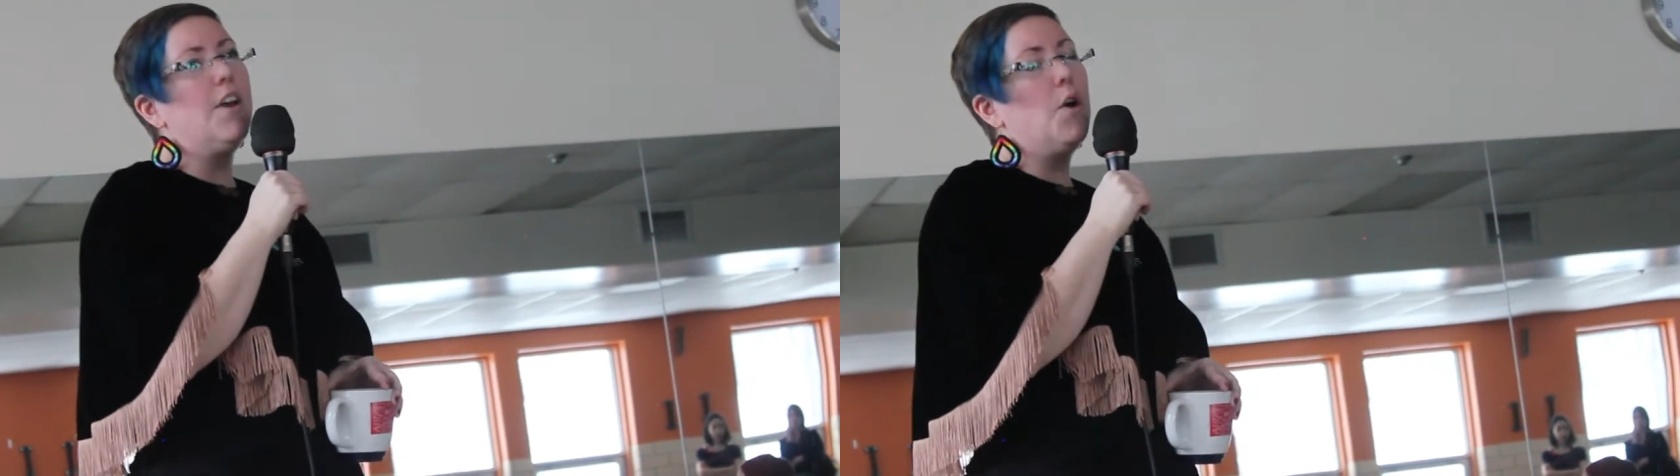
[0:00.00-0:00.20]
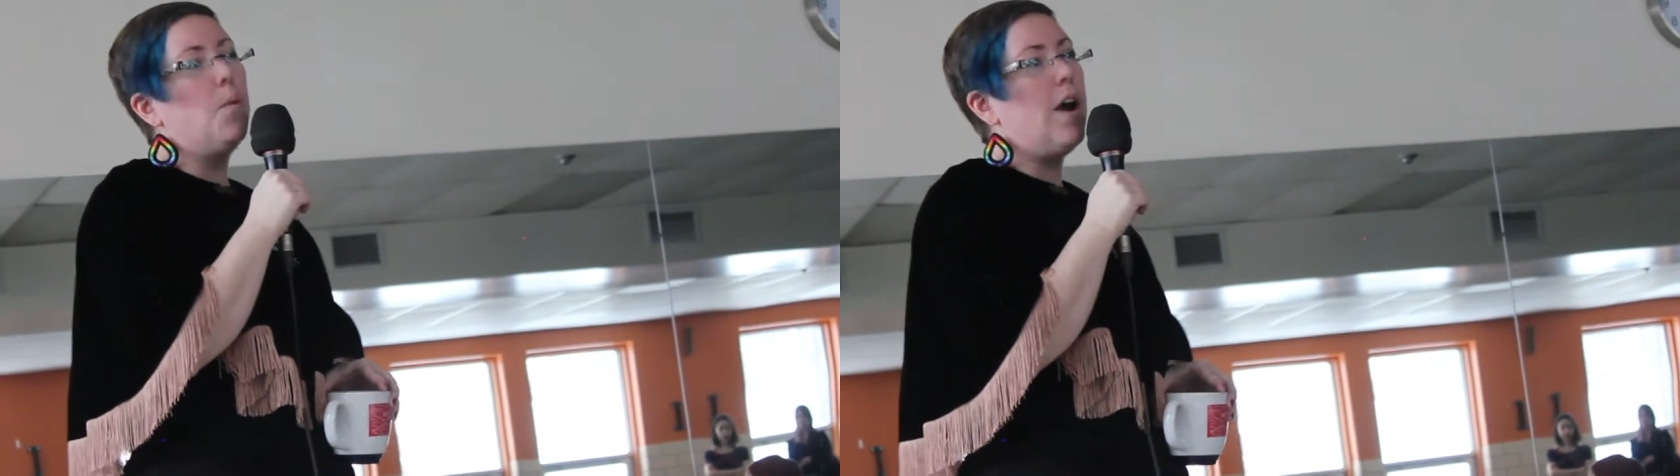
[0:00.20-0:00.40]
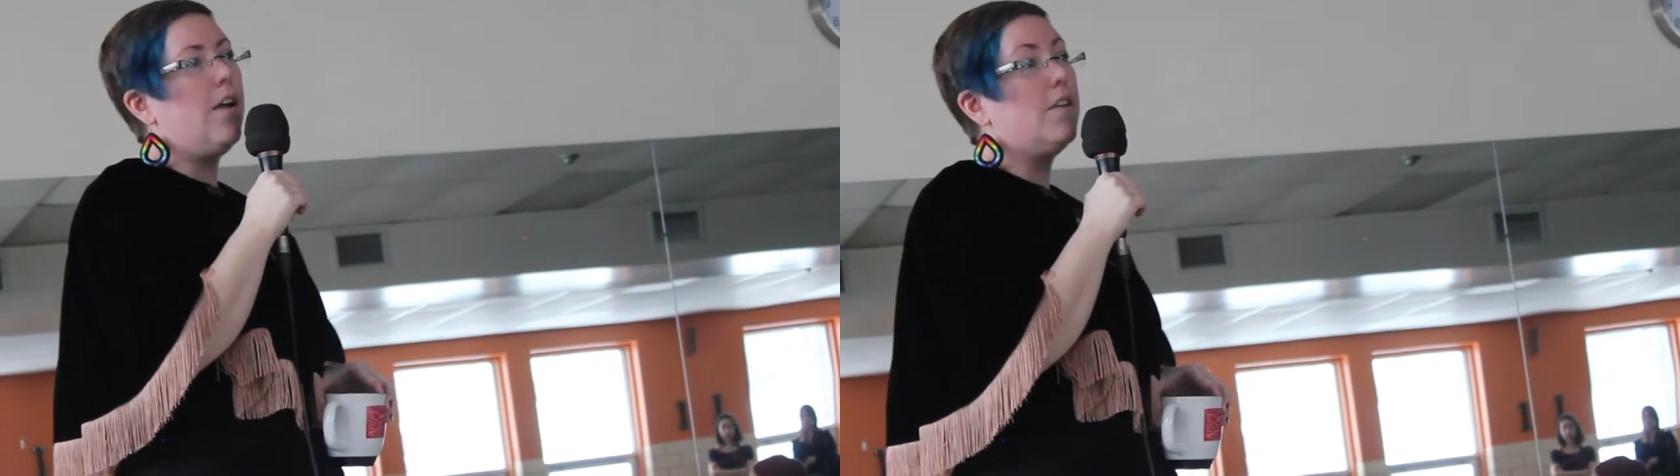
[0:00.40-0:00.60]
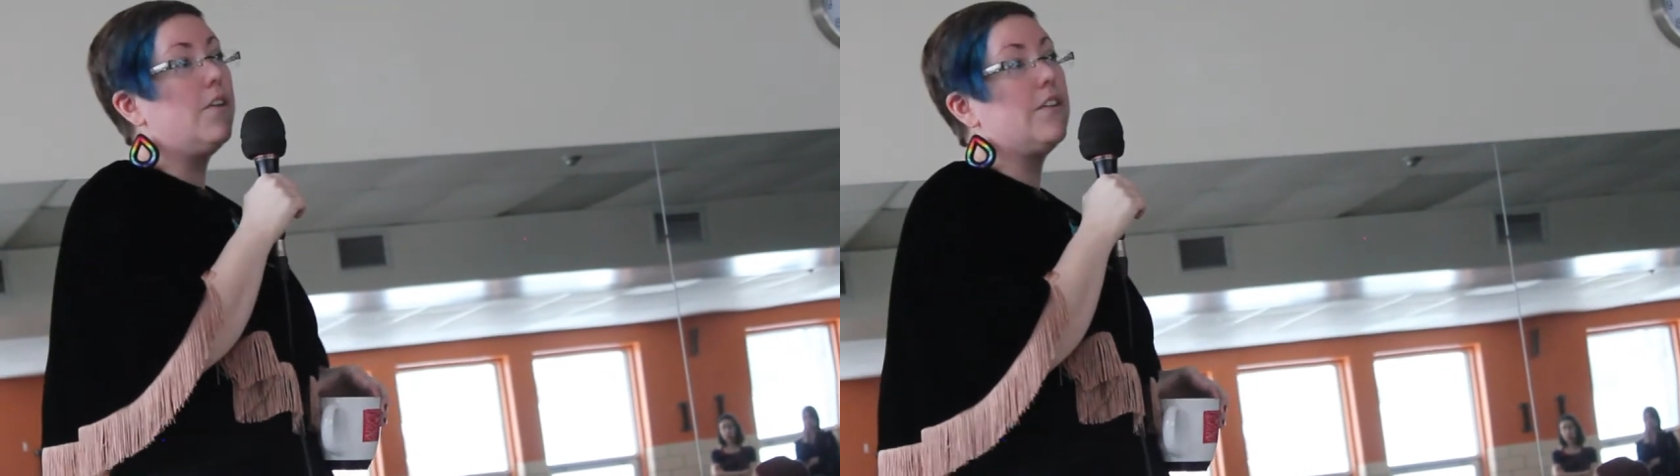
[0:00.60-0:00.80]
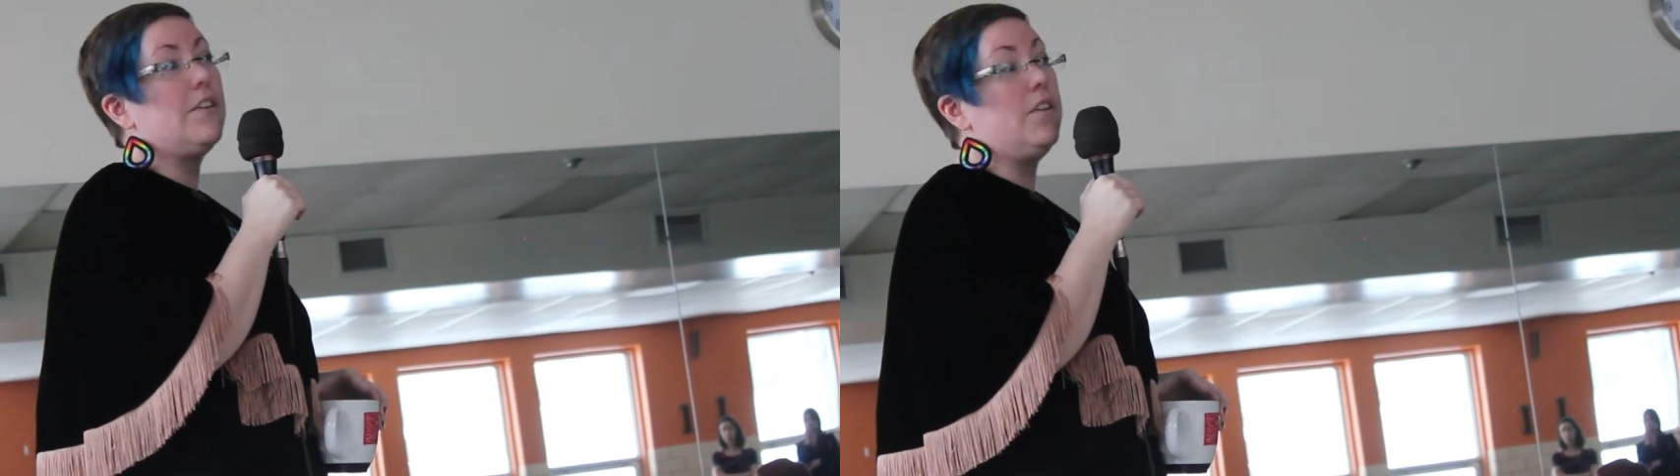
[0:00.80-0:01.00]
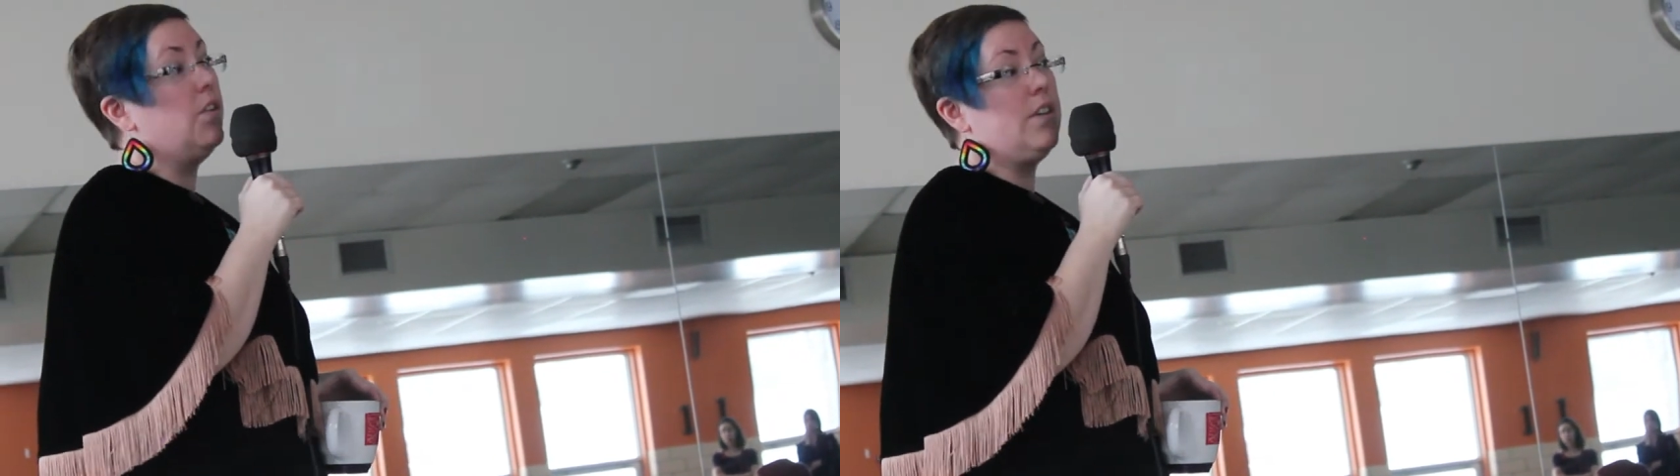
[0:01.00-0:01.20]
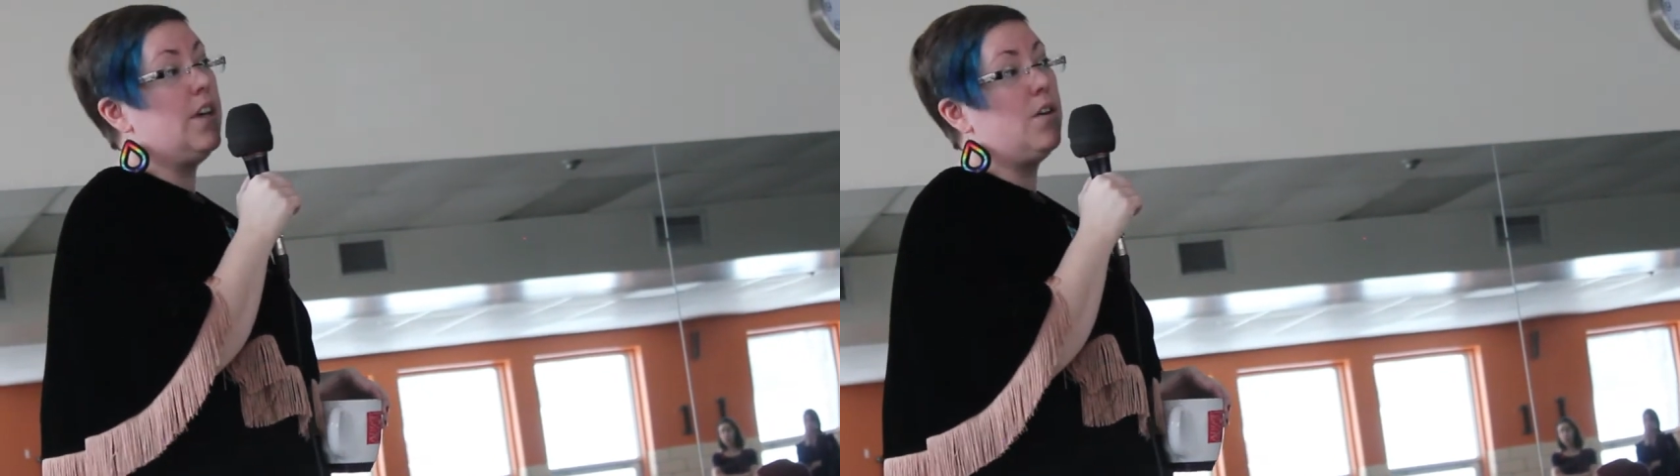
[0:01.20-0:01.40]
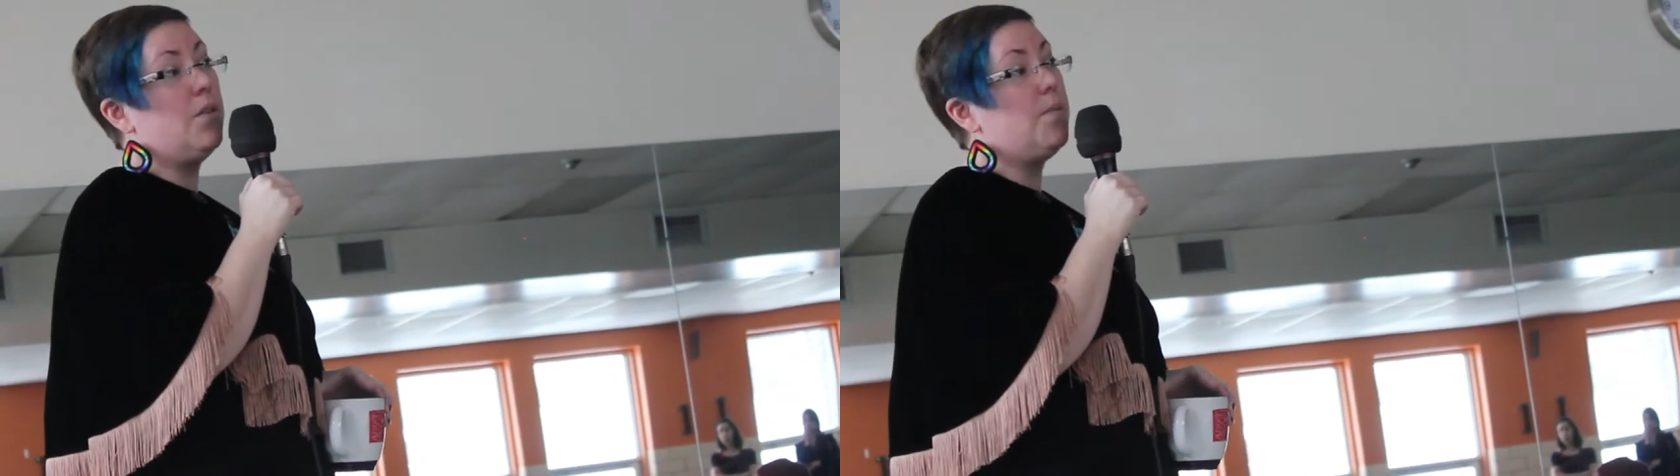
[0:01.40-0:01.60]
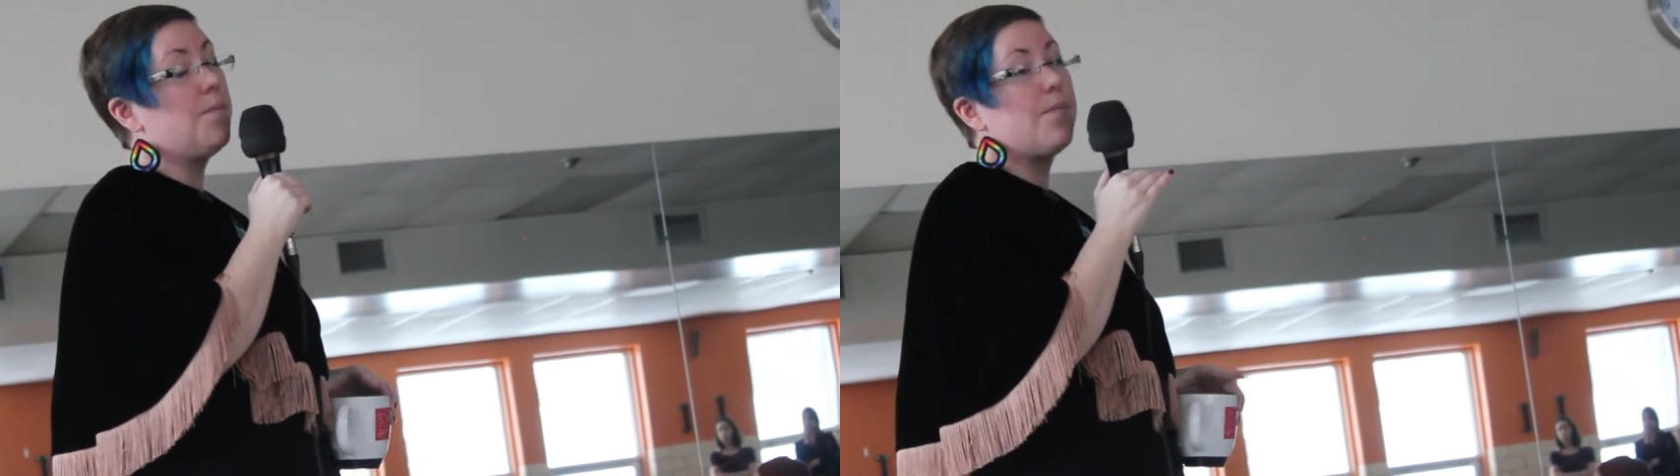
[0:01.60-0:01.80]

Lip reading: Well, you know,